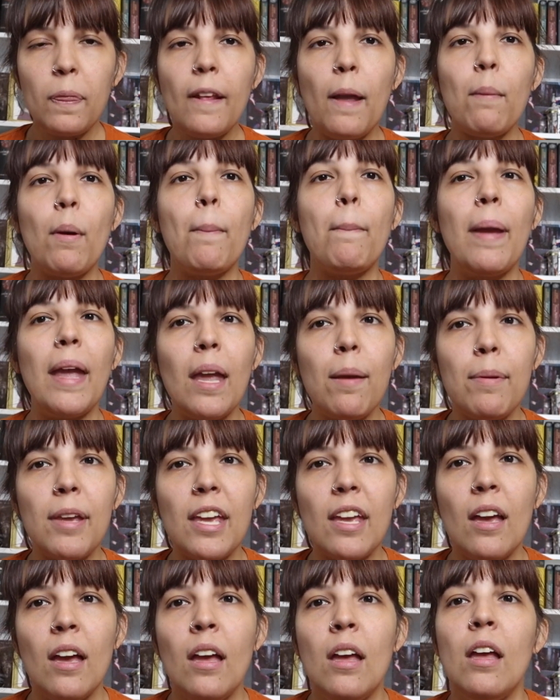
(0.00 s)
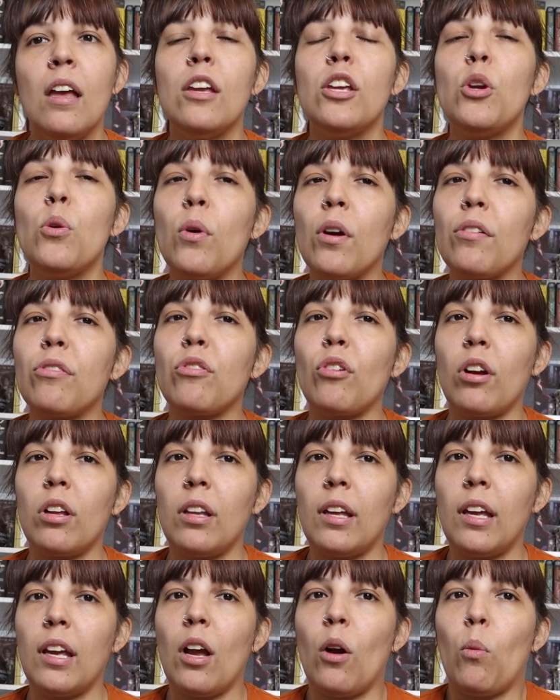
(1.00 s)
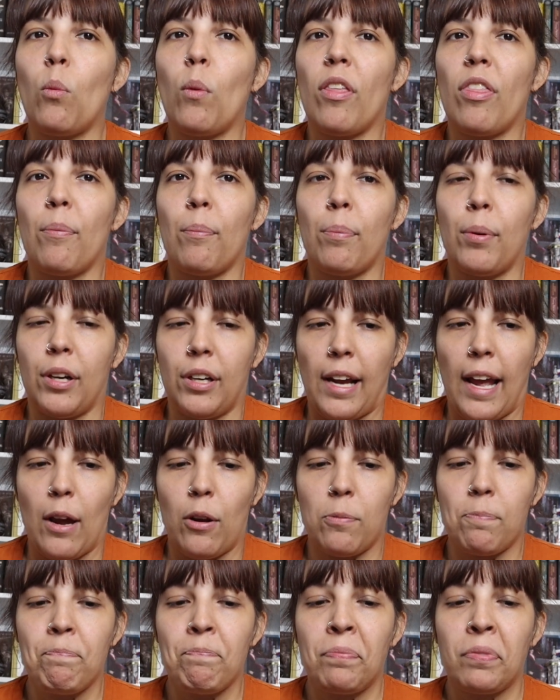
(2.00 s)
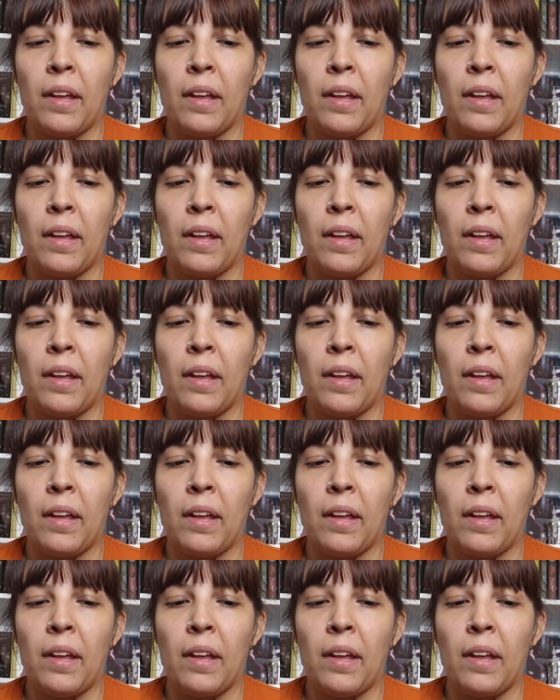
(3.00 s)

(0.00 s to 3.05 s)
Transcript: But maybe you are struggling with burnout